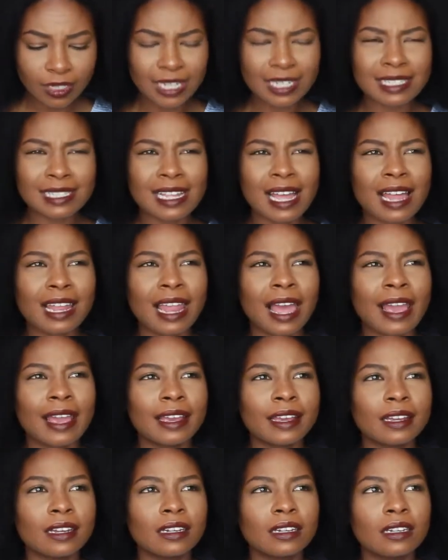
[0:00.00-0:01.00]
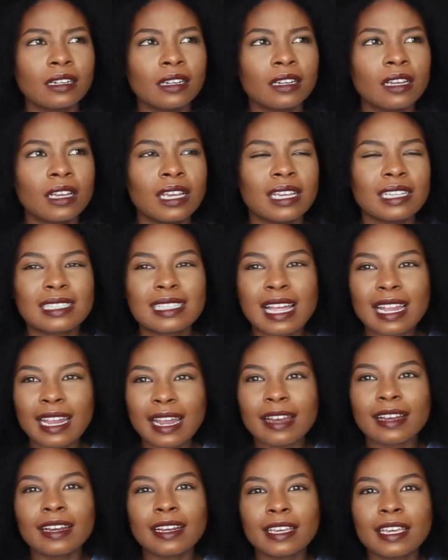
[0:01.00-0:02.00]
It's not like
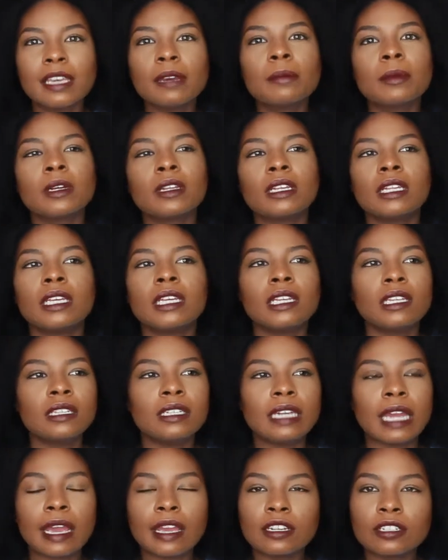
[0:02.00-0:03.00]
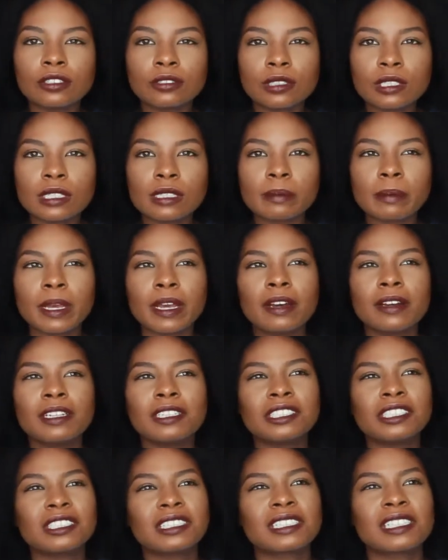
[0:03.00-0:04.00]
a chemically dangerous smell.
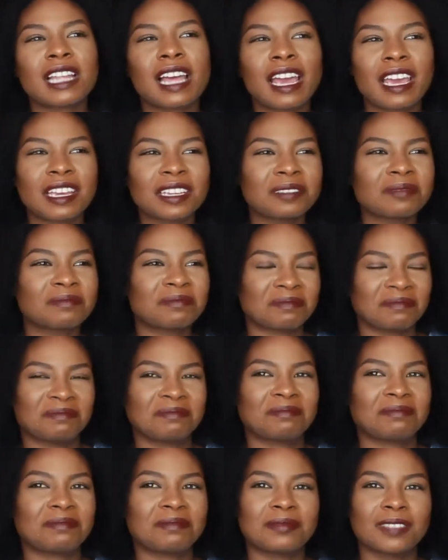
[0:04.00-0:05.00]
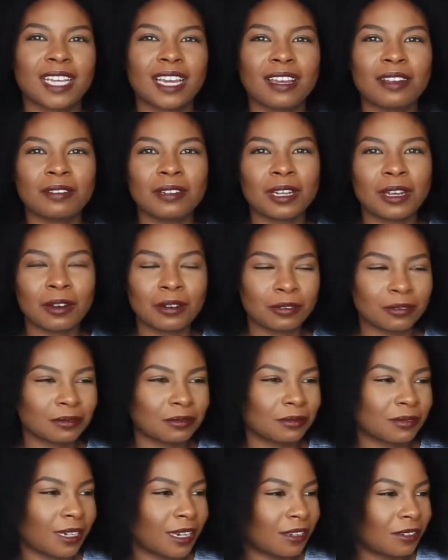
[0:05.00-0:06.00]
It's just like, I don't know.
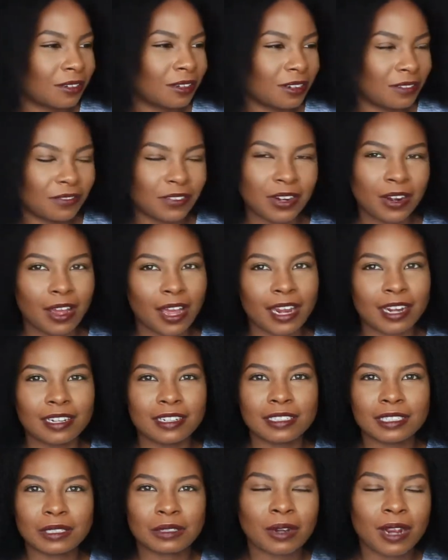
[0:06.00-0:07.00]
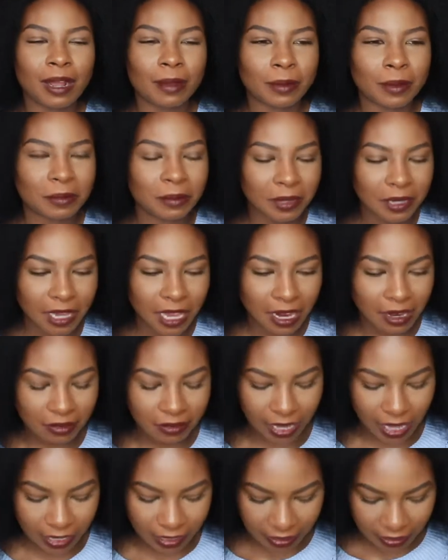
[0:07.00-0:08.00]
I don't even know how to describe it, but I
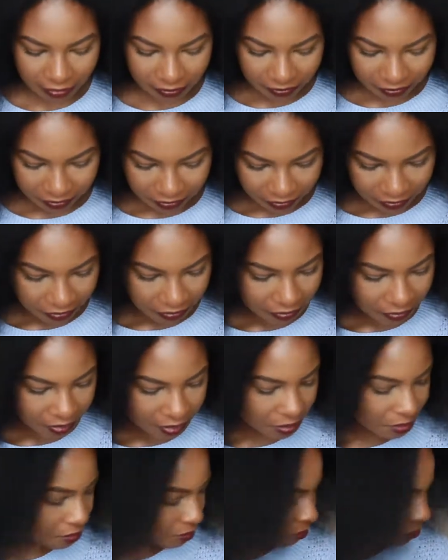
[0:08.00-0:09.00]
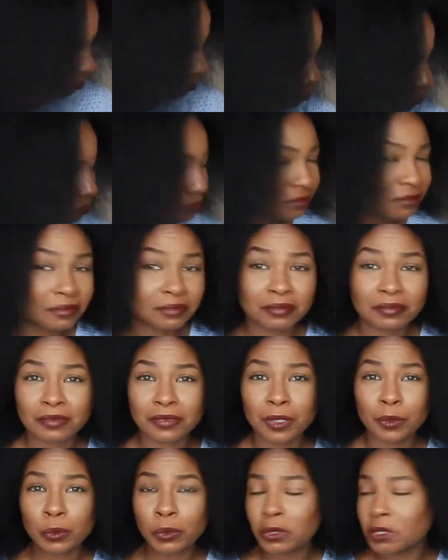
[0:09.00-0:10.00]
don't like it. So
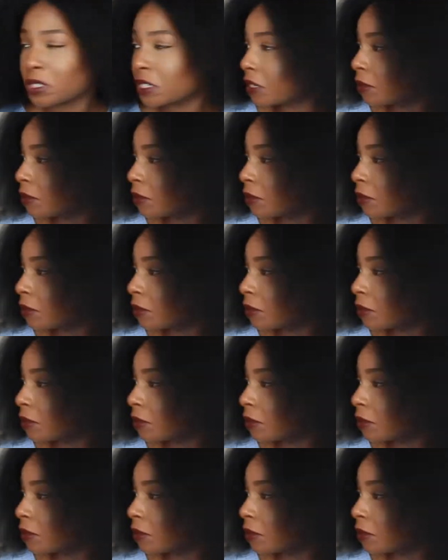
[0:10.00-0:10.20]
we'll